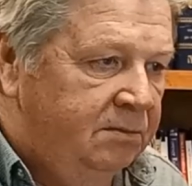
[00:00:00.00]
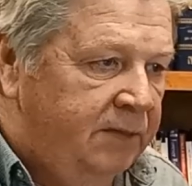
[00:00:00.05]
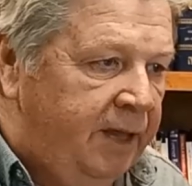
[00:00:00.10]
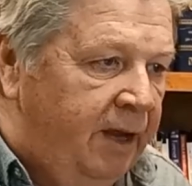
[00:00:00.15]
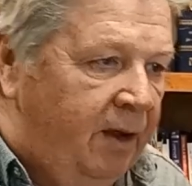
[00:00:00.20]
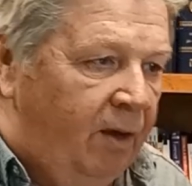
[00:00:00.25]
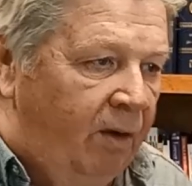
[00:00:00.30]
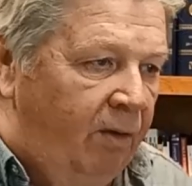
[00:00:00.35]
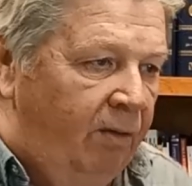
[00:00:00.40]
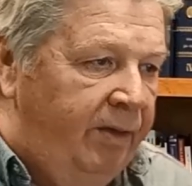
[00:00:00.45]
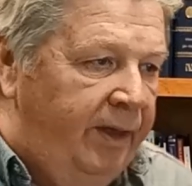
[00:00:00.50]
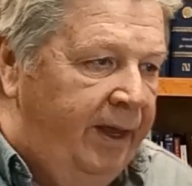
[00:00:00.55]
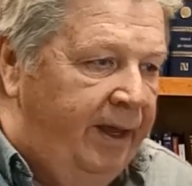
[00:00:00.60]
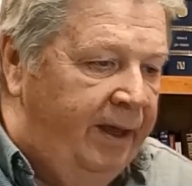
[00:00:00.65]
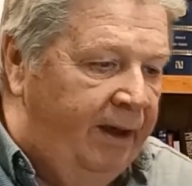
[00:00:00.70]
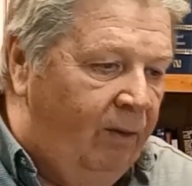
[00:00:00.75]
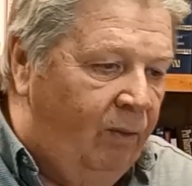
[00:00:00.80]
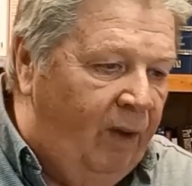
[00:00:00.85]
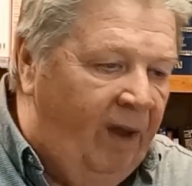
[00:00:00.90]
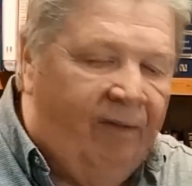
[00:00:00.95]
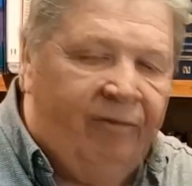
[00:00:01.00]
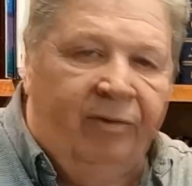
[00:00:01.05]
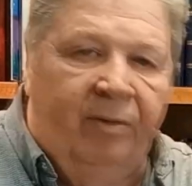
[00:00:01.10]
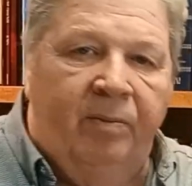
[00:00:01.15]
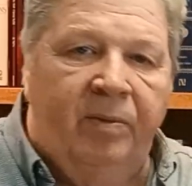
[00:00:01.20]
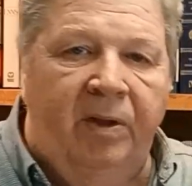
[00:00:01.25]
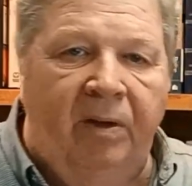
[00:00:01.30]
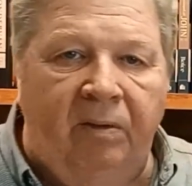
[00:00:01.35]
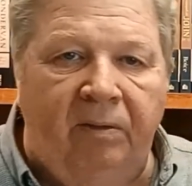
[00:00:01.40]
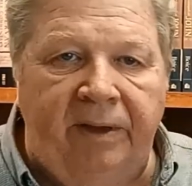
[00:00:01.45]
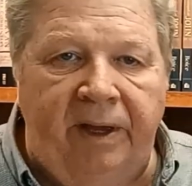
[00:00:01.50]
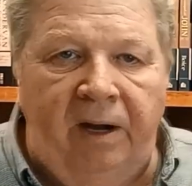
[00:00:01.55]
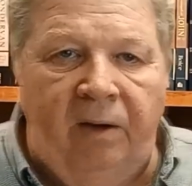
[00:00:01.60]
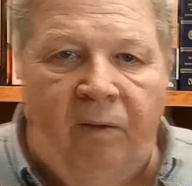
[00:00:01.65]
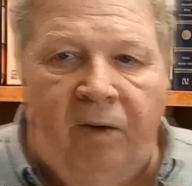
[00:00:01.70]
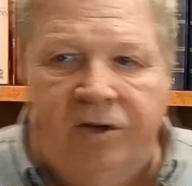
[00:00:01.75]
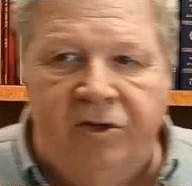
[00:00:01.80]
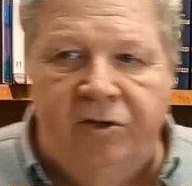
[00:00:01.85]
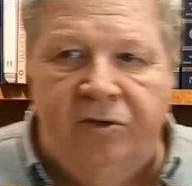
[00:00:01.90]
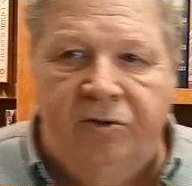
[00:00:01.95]
They go, they get away from you. They
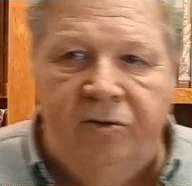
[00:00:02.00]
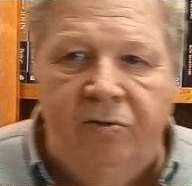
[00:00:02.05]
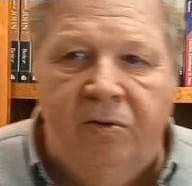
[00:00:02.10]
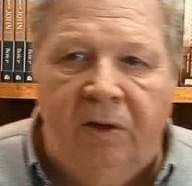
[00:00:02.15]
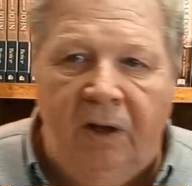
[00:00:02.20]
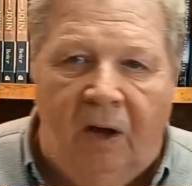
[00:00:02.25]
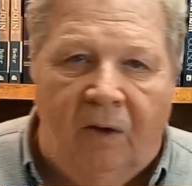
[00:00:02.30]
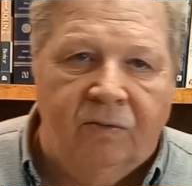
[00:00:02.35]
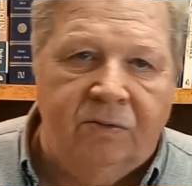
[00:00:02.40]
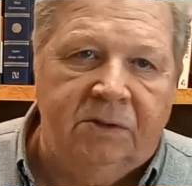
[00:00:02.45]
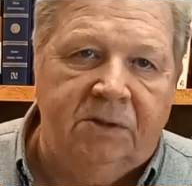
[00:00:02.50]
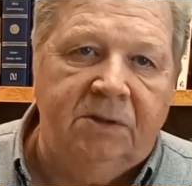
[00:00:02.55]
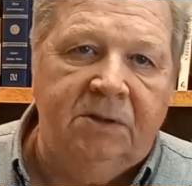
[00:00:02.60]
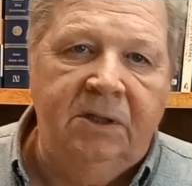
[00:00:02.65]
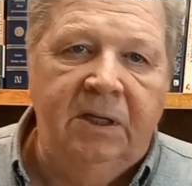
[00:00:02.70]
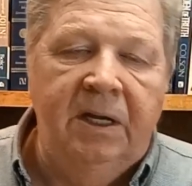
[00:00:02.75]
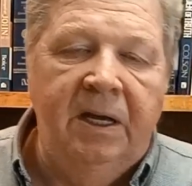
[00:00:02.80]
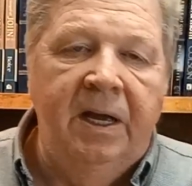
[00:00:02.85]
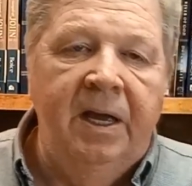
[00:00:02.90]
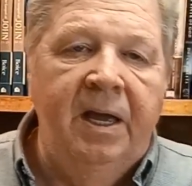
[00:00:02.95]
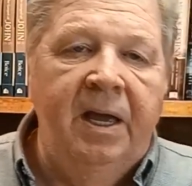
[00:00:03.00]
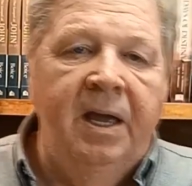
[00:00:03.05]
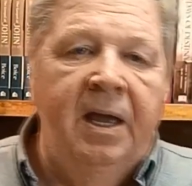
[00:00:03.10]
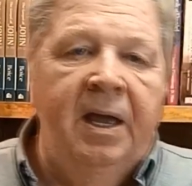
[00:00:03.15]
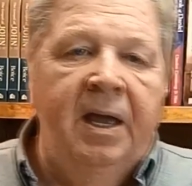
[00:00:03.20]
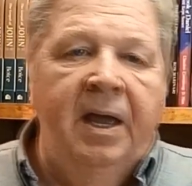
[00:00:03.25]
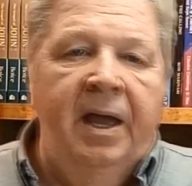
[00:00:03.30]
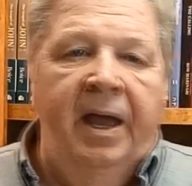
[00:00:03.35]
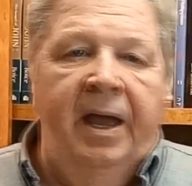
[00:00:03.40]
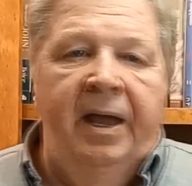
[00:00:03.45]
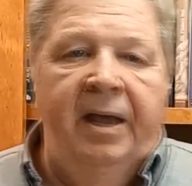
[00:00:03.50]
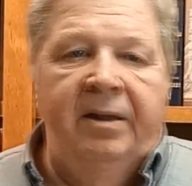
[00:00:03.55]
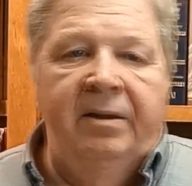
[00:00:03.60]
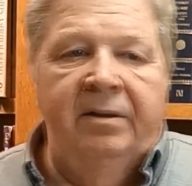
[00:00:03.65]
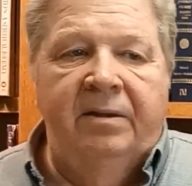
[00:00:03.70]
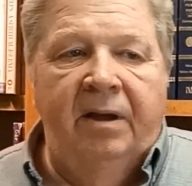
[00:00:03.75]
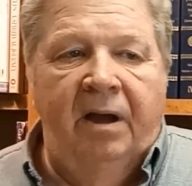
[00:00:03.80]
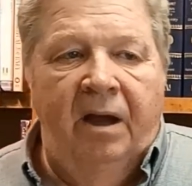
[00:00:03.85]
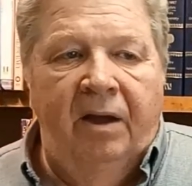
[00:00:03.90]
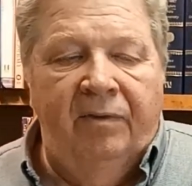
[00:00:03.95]
don't want you too close.
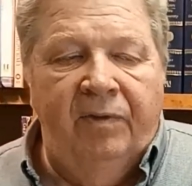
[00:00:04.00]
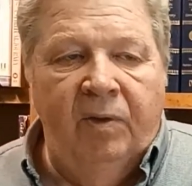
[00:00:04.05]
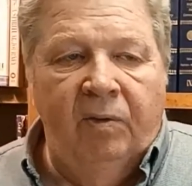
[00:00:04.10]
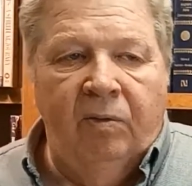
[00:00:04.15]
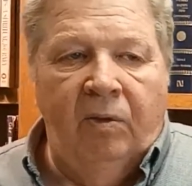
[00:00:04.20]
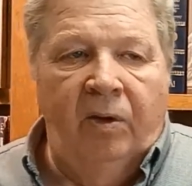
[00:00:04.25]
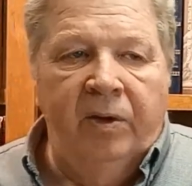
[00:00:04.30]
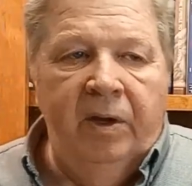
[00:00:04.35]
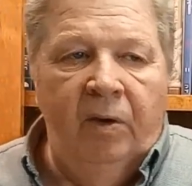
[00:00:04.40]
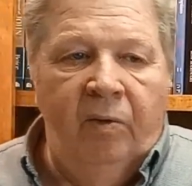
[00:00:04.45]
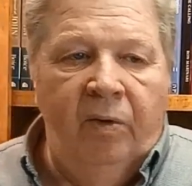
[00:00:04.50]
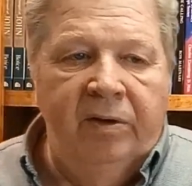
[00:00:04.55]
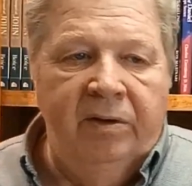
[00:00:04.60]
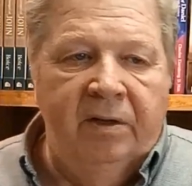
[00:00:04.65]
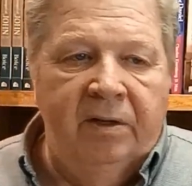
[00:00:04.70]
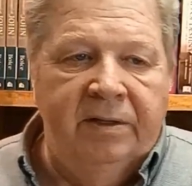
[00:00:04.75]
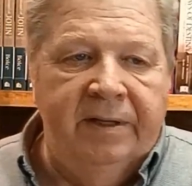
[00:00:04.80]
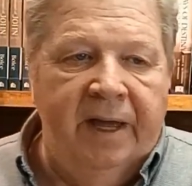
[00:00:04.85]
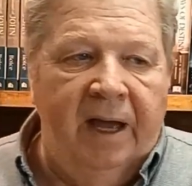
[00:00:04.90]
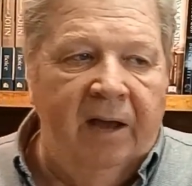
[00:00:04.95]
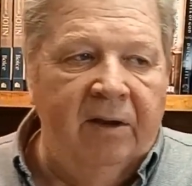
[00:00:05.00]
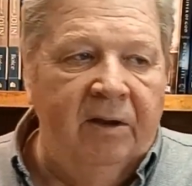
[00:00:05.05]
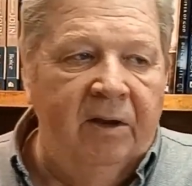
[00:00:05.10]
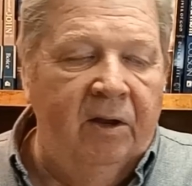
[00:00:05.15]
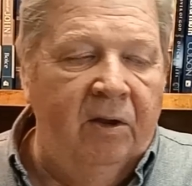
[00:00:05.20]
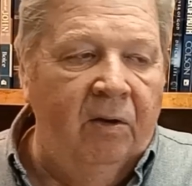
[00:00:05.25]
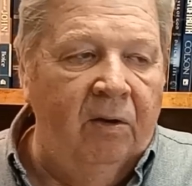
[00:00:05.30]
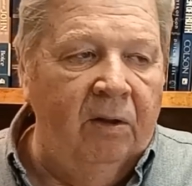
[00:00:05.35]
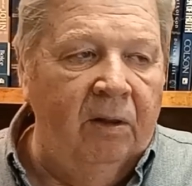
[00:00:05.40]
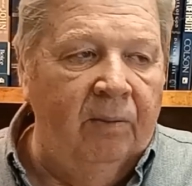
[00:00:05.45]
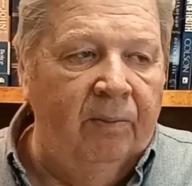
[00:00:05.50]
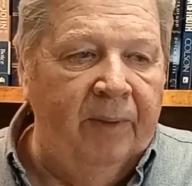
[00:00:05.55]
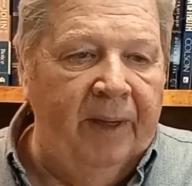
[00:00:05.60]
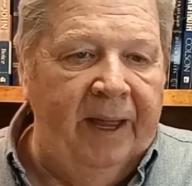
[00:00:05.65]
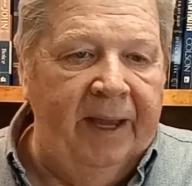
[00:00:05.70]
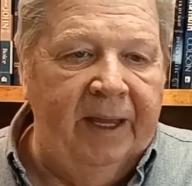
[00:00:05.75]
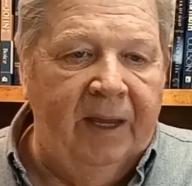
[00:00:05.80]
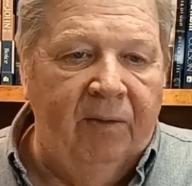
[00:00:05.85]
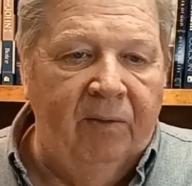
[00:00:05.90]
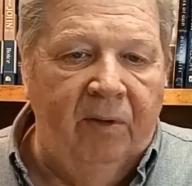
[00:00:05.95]
And uh, if you roll your window down, you go to the
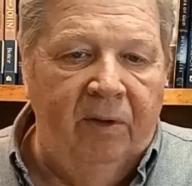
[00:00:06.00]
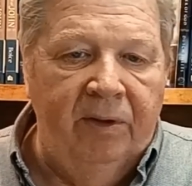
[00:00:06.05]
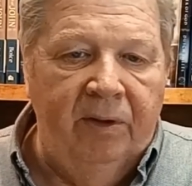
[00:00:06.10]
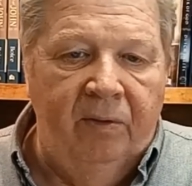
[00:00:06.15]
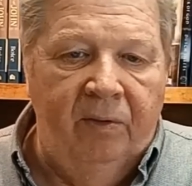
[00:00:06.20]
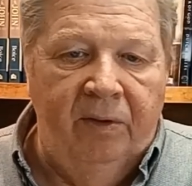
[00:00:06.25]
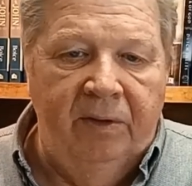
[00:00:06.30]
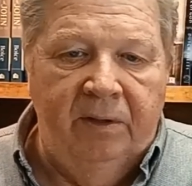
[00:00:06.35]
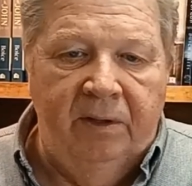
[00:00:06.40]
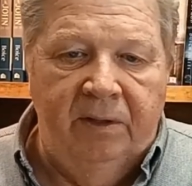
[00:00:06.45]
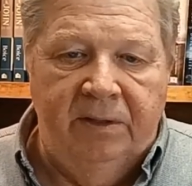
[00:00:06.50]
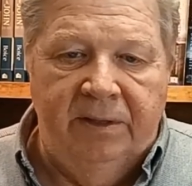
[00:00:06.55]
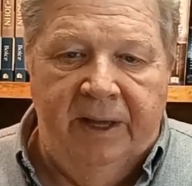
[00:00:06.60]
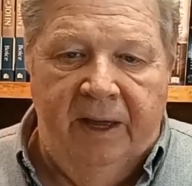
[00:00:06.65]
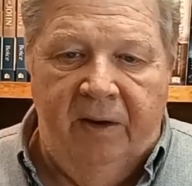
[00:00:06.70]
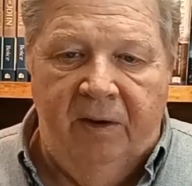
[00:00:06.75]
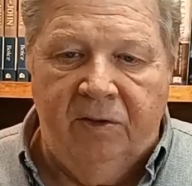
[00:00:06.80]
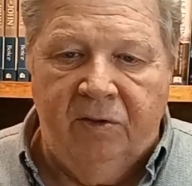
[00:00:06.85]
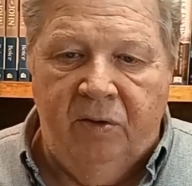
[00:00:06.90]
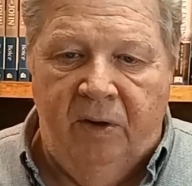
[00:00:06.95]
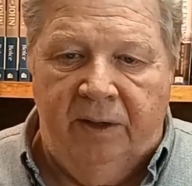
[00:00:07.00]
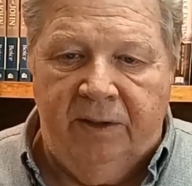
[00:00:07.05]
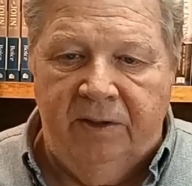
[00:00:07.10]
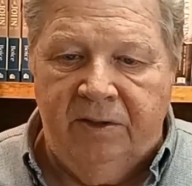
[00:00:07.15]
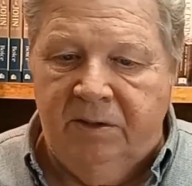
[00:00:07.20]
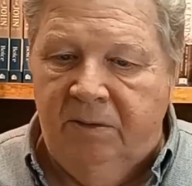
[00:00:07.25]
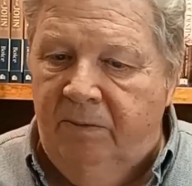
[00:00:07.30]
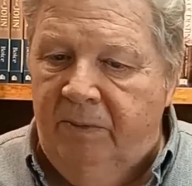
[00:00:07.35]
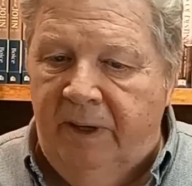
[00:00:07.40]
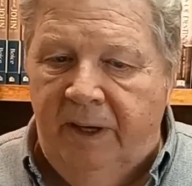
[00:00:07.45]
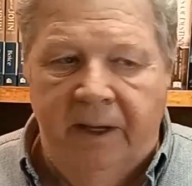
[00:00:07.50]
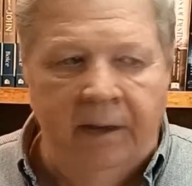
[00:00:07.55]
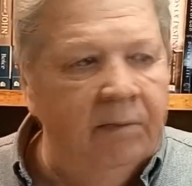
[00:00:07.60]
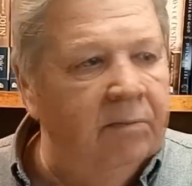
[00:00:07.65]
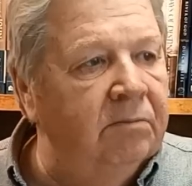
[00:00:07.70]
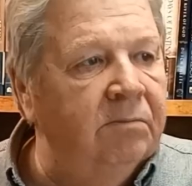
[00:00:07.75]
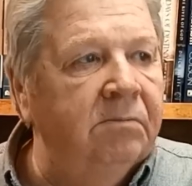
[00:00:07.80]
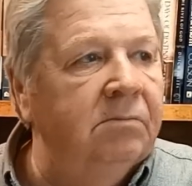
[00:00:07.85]
bank, you roll your window down and talk to somebody,